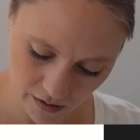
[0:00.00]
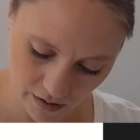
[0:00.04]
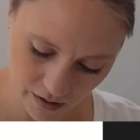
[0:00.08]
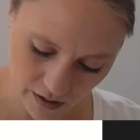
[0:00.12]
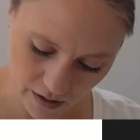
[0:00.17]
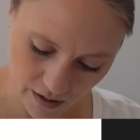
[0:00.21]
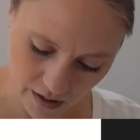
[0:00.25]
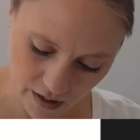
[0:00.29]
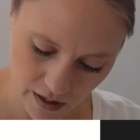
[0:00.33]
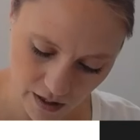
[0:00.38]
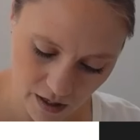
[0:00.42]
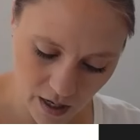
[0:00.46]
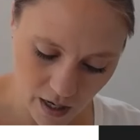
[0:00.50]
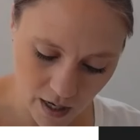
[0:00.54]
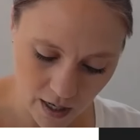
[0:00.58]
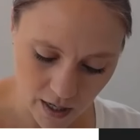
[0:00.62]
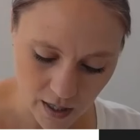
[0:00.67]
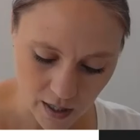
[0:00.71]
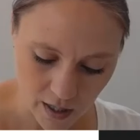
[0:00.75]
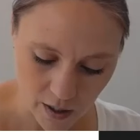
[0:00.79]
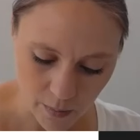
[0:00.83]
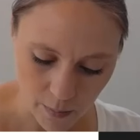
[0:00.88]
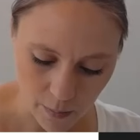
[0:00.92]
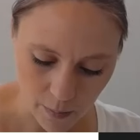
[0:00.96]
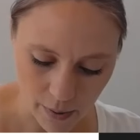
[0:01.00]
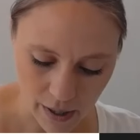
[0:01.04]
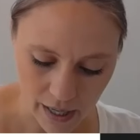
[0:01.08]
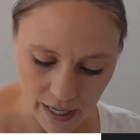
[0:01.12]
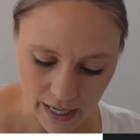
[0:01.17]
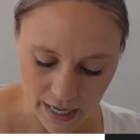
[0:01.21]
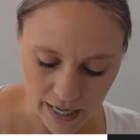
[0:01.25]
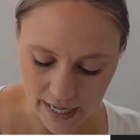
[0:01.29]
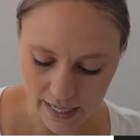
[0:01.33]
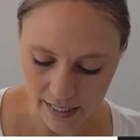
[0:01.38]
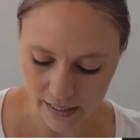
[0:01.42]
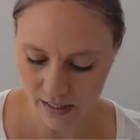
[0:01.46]
Okay,
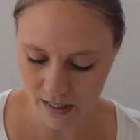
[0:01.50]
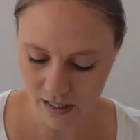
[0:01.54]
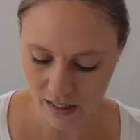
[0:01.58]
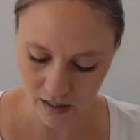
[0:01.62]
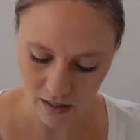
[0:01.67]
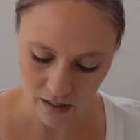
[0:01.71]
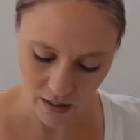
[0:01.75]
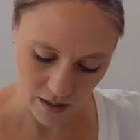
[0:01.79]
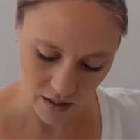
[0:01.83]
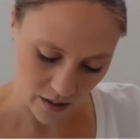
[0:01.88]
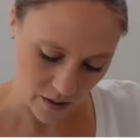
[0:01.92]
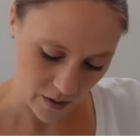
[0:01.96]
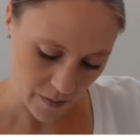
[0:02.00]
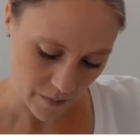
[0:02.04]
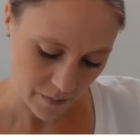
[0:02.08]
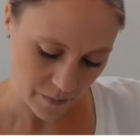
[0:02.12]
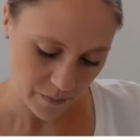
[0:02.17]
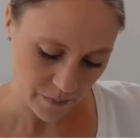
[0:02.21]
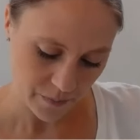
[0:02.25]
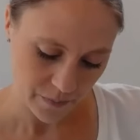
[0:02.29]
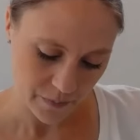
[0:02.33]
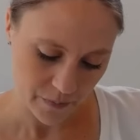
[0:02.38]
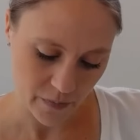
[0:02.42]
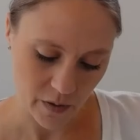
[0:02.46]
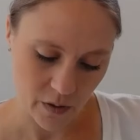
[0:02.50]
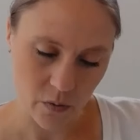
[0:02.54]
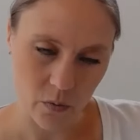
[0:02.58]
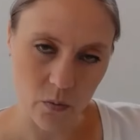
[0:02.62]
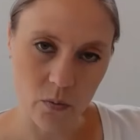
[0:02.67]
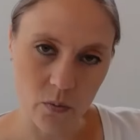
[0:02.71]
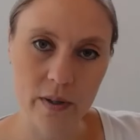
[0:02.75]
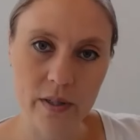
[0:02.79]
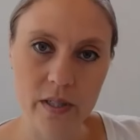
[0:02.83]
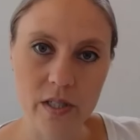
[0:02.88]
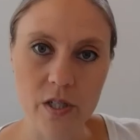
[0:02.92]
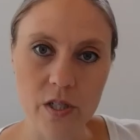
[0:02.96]
but
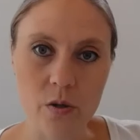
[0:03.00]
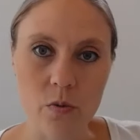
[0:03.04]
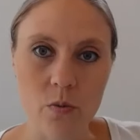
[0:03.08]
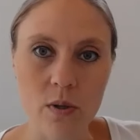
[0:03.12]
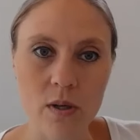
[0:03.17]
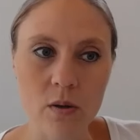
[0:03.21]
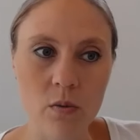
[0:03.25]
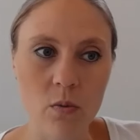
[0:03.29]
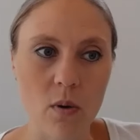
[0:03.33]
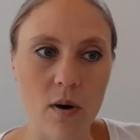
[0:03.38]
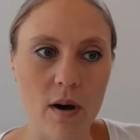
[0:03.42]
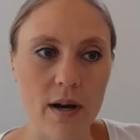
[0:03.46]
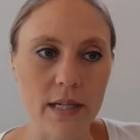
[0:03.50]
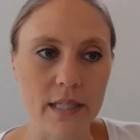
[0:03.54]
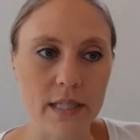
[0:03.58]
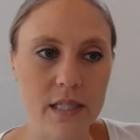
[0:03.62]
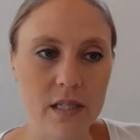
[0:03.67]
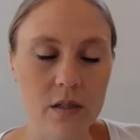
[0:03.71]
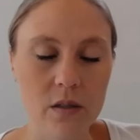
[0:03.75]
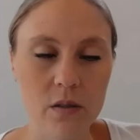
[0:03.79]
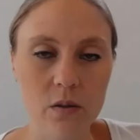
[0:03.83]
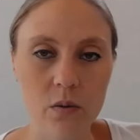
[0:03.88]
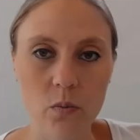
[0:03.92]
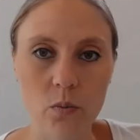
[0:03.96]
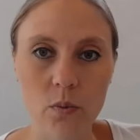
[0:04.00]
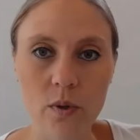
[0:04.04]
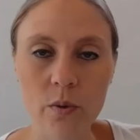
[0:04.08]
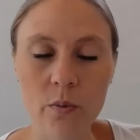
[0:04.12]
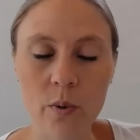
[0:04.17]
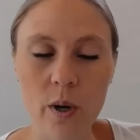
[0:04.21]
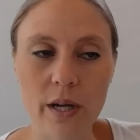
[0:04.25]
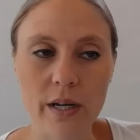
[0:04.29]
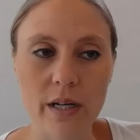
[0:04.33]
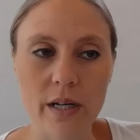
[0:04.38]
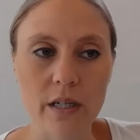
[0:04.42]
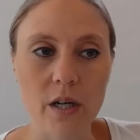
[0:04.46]
what do we want? We
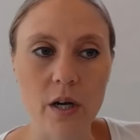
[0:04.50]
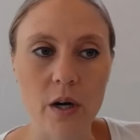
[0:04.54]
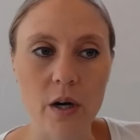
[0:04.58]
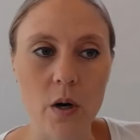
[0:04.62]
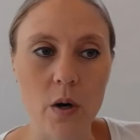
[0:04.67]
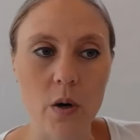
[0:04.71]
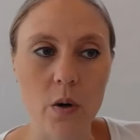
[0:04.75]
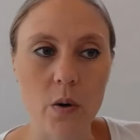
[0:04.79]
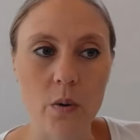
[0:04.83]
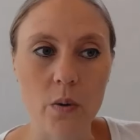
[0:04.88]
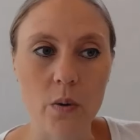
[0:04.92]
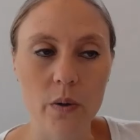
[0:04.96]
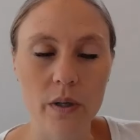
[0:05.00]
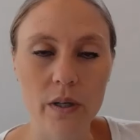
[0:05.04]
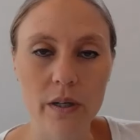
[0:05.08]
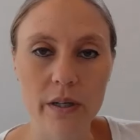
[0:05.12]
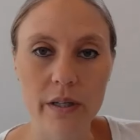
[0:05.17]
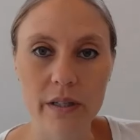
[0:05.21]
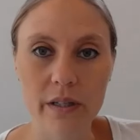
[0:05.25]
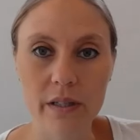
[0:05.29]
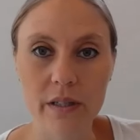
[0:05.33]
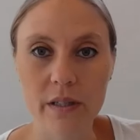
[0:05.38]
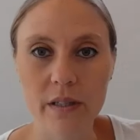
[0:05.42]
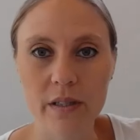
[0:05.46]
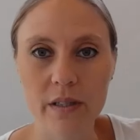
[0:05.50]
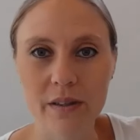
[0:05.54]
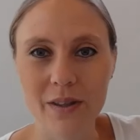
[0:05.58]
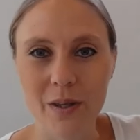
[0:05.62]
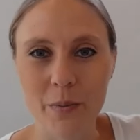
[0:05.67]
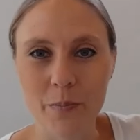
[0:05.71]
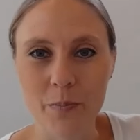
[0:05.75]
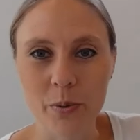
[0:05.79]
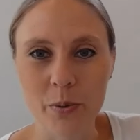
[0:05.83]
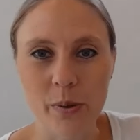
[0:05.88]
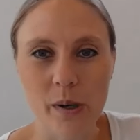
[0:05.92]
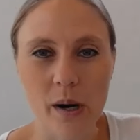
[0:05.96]
want to know
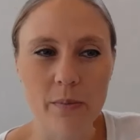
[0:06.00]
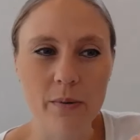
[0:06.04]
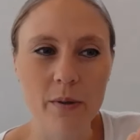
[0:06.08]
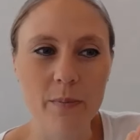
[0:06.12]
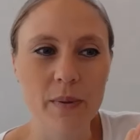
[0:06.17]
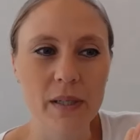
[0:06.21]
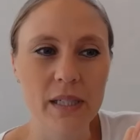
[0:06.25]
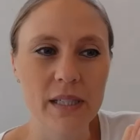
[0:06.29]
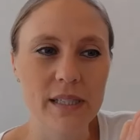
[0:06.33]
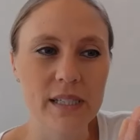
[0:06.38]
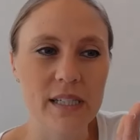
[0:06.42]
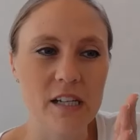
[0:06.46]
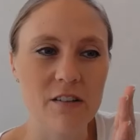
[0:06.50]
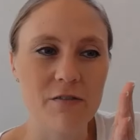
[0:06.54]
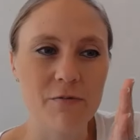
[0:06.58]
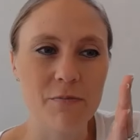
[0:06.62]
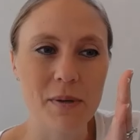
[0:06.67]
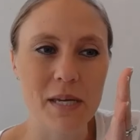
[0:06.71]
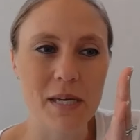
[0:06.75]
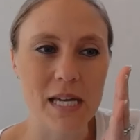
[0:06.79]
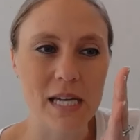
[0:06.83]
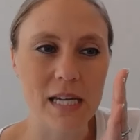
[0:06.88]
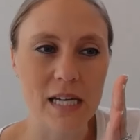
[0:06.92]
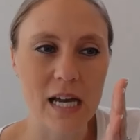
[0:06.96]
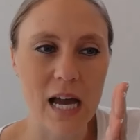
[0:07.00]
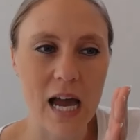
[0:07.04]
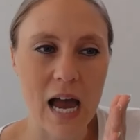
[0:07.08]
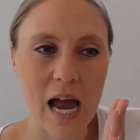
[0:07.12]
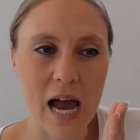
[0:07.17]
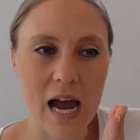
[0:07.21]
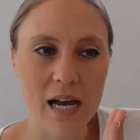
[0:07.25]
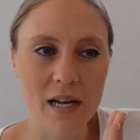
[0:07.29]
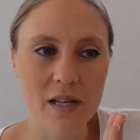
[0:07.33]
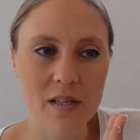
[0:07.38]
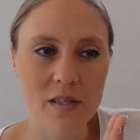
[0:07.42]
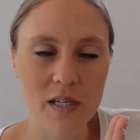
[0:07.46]
the probability of being
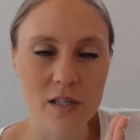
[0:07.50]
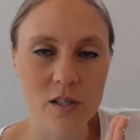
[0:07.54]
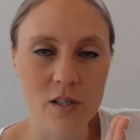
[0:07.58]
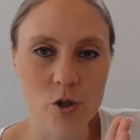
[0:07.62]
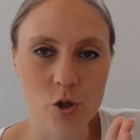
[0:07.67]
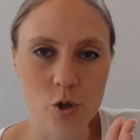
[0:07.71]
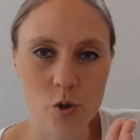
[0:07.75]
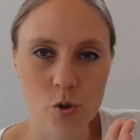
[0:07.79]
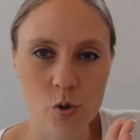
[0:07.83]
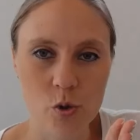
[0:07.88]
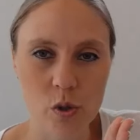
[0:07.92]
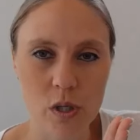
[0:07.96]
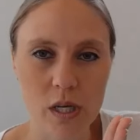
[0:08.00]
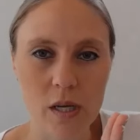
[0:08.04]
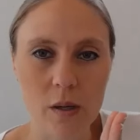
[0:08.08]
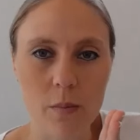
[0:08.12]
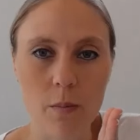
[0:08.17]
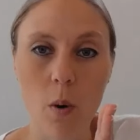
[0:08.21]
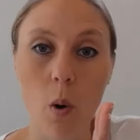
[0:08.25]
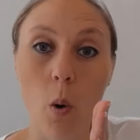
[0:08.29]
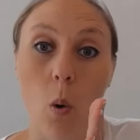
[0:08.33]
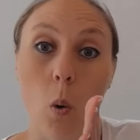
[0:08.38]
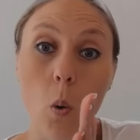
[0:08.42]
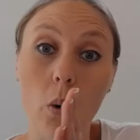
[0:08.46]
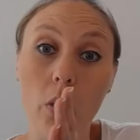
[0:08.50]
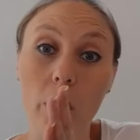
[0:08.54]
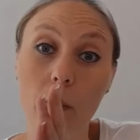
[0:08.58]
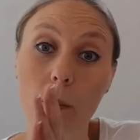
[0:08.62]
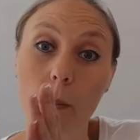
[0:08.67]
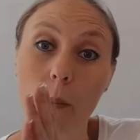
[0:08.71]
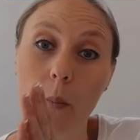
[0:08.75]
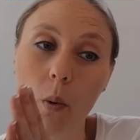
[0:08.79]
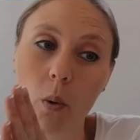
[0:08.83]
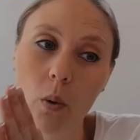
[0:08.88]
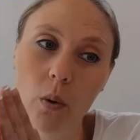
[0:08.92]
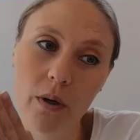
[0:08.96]
as extreme or
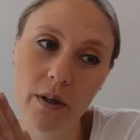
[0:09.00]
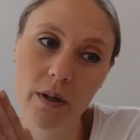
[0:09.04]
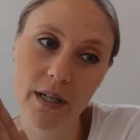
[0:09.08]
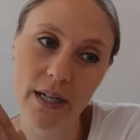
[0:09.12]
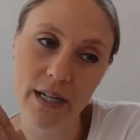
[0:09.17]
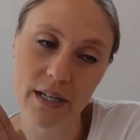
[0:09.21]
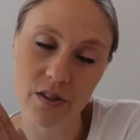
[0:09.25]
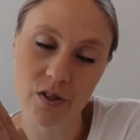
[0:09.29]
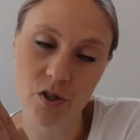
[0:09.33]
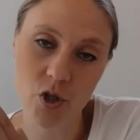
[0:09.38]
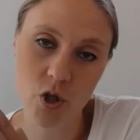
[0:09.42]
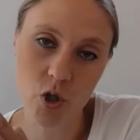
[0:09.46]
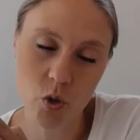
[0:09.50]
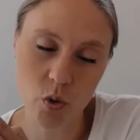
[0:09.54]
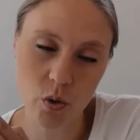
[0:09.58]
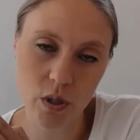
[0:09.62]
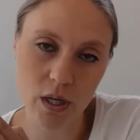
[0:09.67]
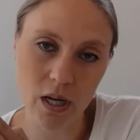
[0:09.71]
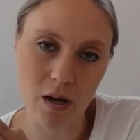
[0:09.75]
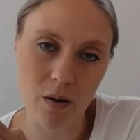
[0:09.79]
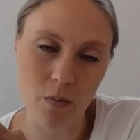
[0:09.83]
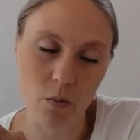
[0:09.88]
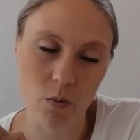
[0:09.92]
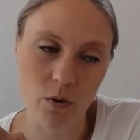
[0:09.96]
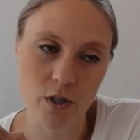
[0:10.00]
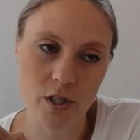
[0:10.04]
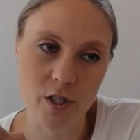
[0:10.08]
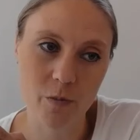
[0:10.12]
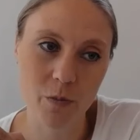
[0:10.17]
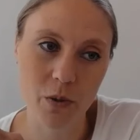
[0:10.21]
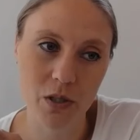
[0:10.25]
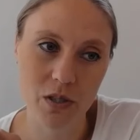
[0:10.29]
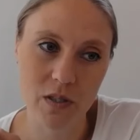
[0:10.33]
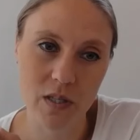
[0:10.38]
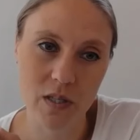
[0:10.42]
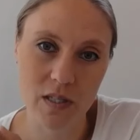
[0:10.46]
more extreme, which
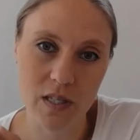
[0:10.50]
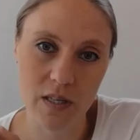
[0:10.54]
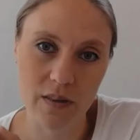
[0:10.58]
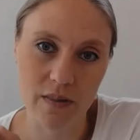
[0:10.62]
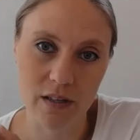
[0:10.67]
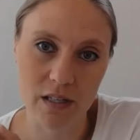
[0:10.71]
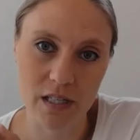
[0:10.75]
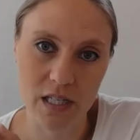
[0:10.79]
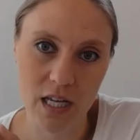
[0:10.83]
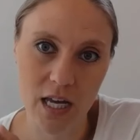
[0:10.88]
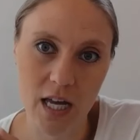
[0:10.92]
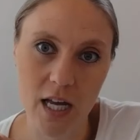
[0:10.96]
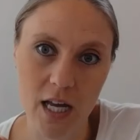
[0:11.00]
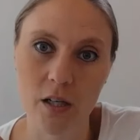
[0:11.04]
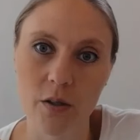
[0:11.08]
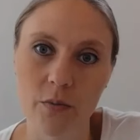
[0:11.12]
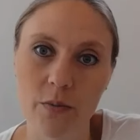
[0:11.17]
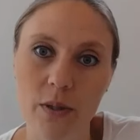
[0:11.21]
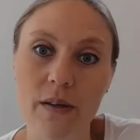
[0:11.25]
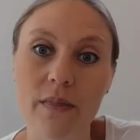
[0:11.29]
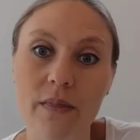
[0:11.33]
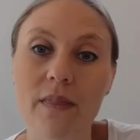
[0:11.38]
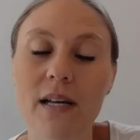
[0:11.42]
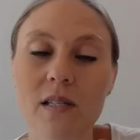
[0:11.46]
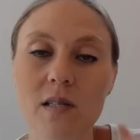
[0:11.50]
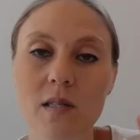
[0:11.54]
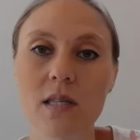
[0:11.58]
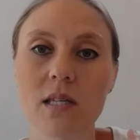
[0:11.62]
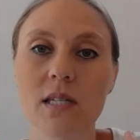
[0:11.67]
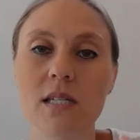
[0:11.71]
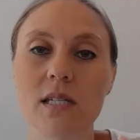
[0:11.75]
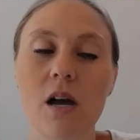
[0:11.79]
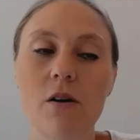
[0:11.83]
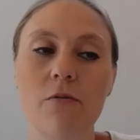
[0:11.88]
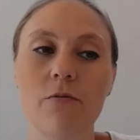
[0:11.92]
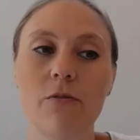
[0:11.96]
puts us in the tail, right? That's the
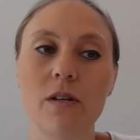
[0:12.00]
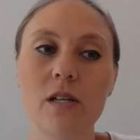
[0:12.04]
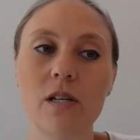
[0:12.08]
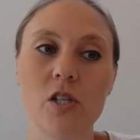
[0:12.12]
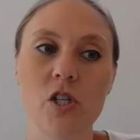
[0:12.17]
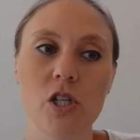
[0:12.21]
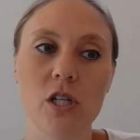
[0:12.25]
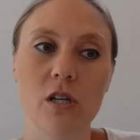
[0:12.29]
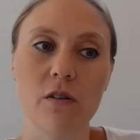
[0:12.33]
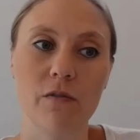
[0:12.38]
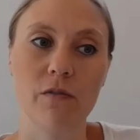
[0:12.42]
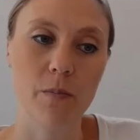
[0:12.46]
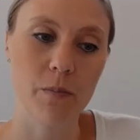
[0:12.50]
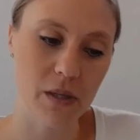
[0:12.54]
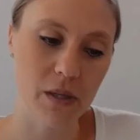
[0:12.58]
definition of the